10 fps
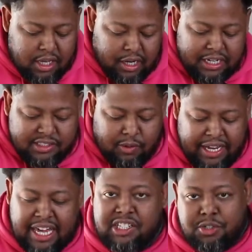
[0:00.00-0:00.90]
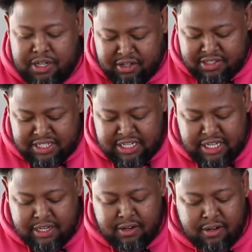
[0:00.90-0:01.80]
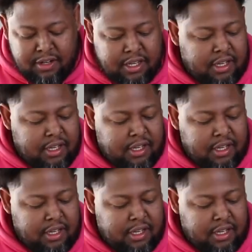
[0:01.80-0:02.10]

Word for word: All right, so I got triggers in here.